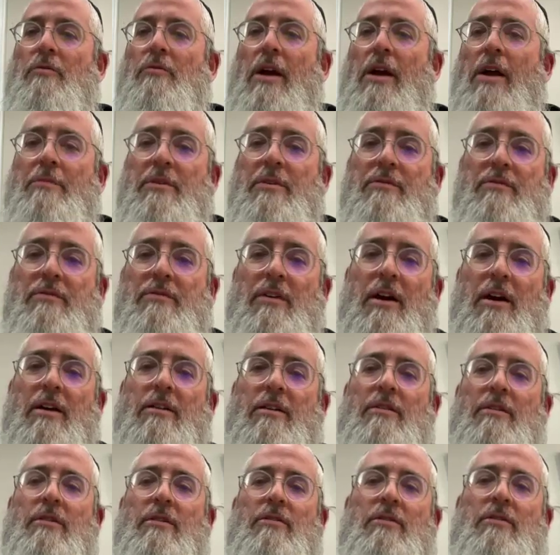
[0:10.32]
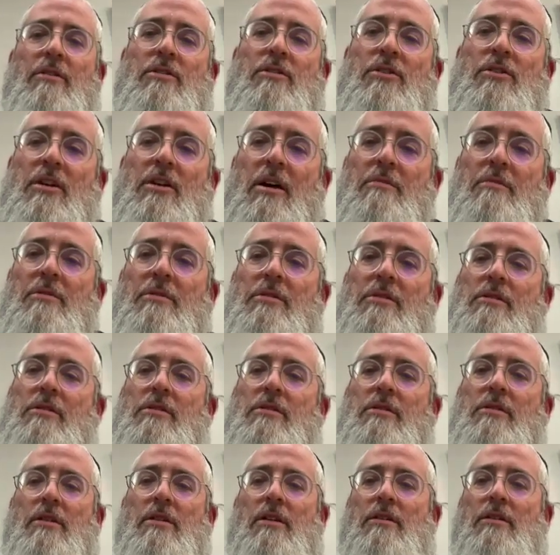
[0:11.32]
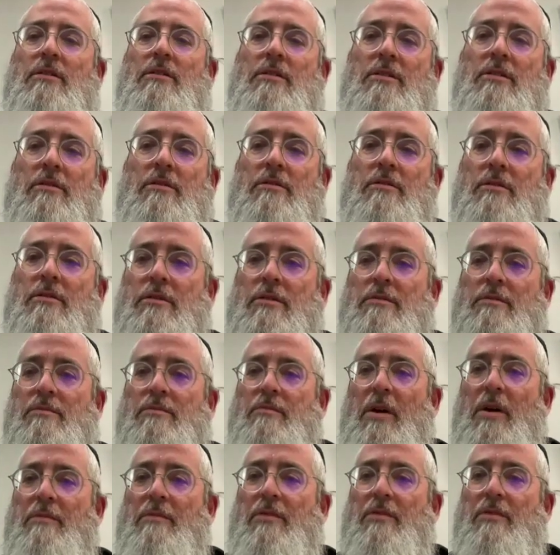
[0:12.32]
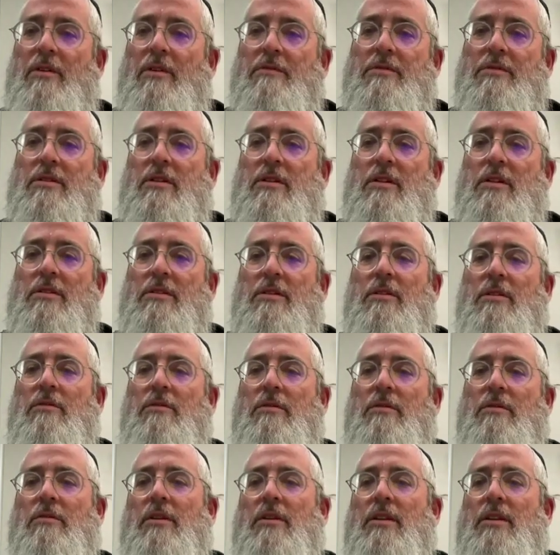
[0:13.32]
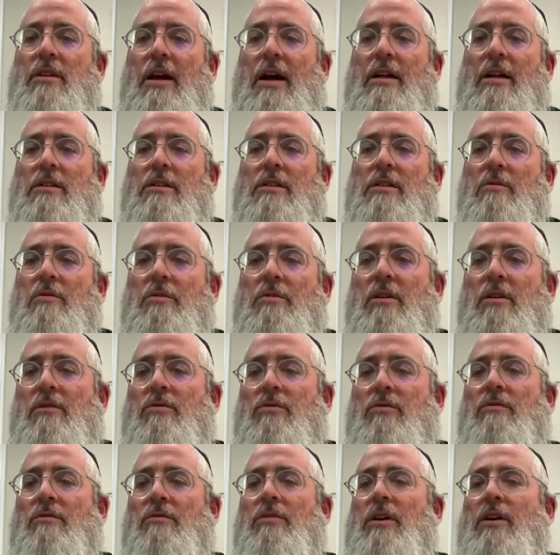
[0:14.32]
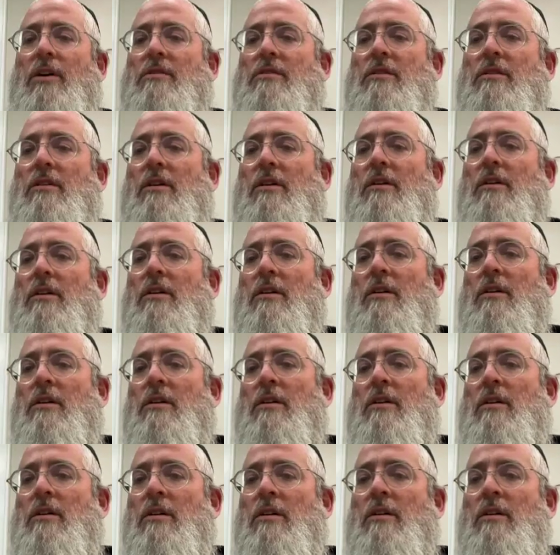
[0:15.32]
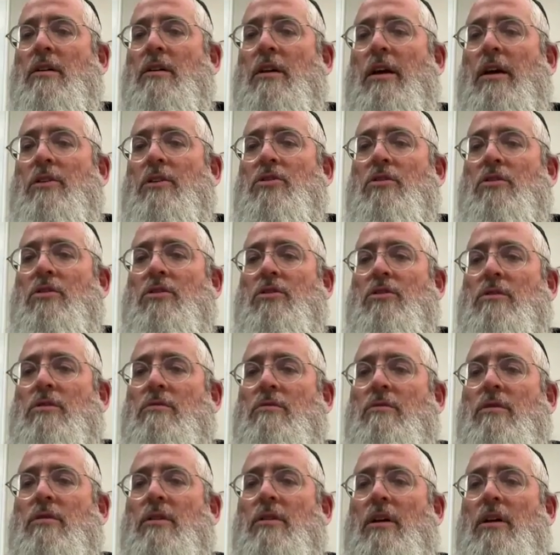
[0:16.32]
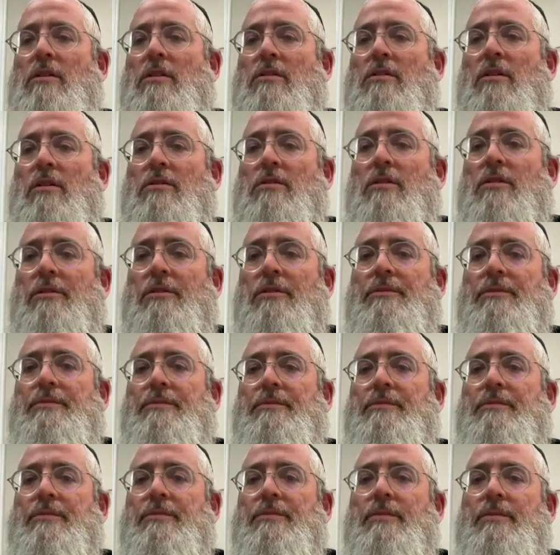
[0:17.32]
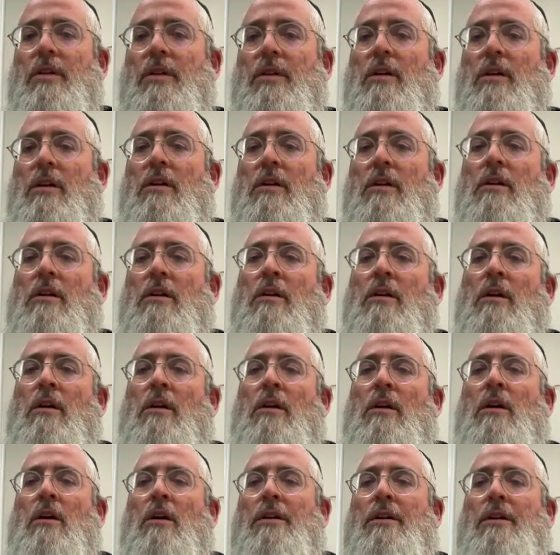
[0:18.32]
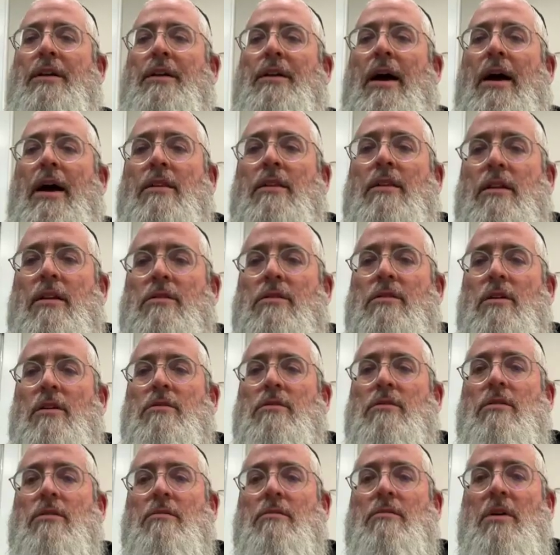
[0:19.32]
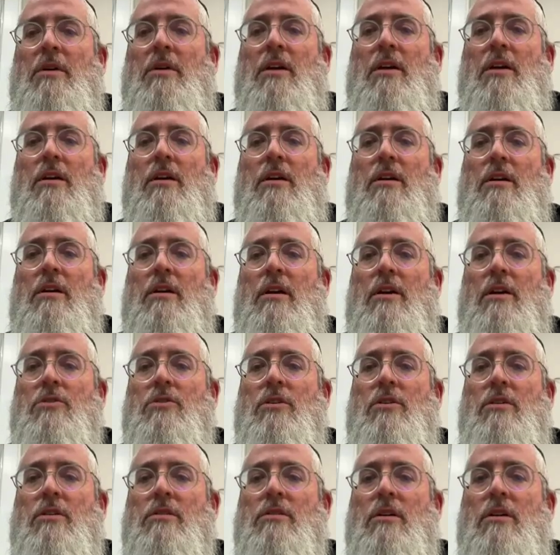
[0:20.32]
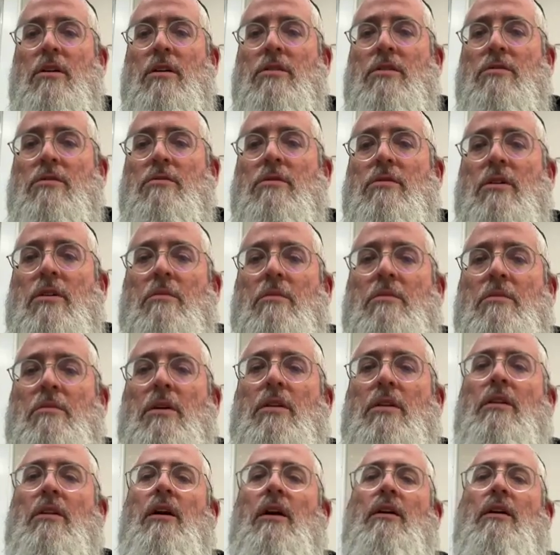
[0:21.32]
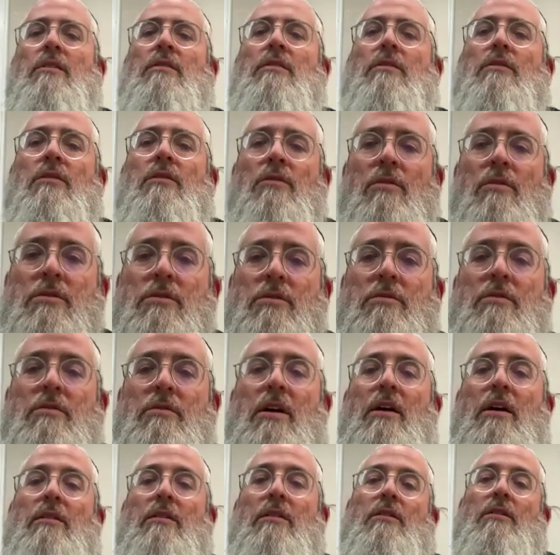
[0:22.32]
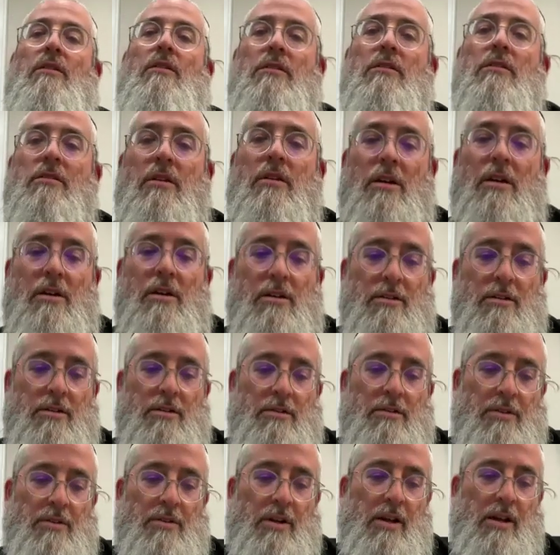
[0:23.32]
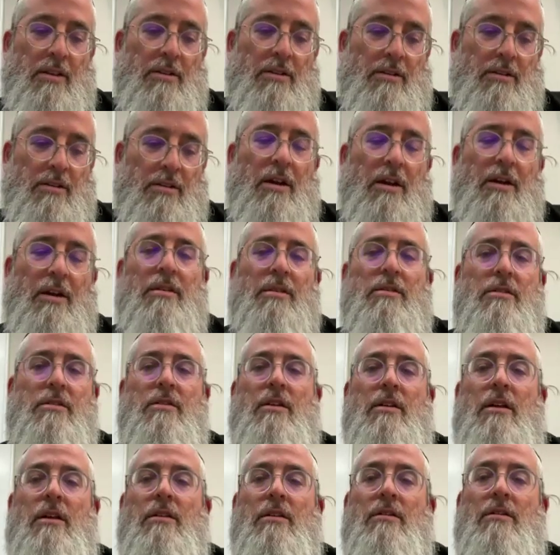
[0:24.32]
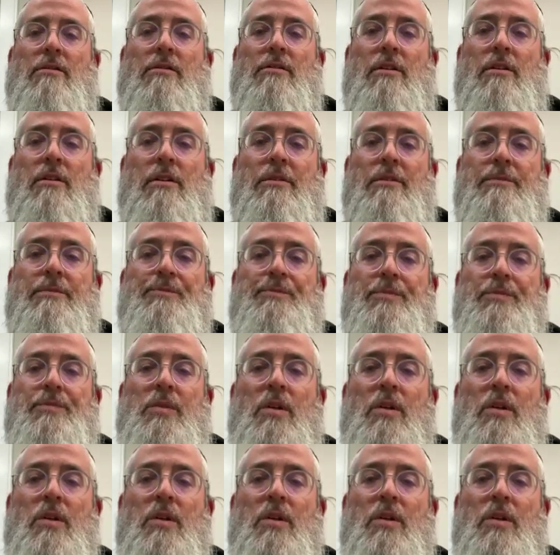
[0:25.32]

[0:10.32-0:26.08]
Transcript: rapid fire Hilchas Shabbos things. So remember, continuing with knots where we left off yesterday. Kesher shasurun la'asoisor, a knot that it's also to make. Kesher kazeh asurun gamkein lahater. You're also not allowed to untie it. If you're not allowed to tie it, you're not allowed to untie it.